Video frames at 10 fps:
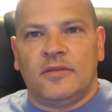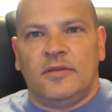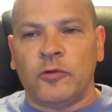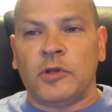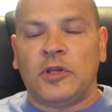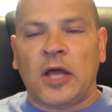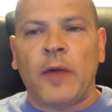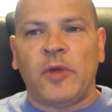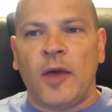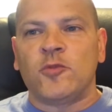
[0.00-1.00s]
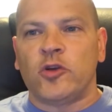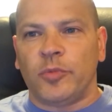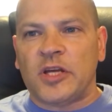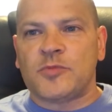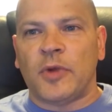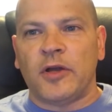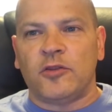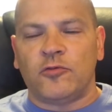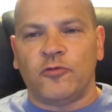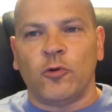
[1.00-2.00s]
When time came to replace my
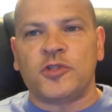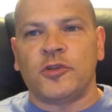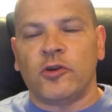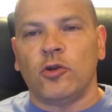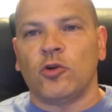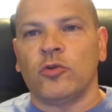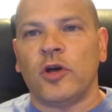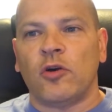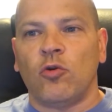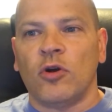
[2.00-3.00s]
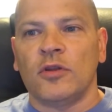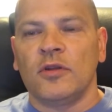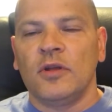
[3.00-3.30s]
14-year-old Honda Accord.